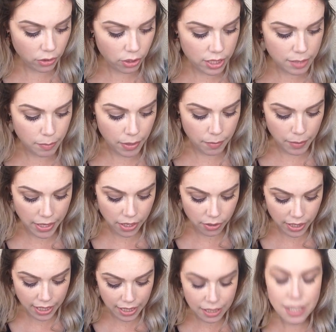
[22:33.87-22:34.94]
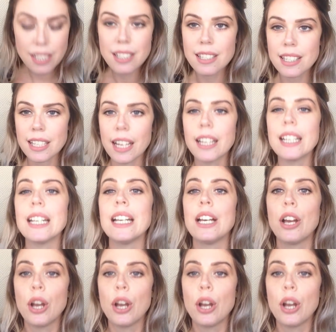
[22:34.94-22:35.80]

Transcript: looks, by going out into the sun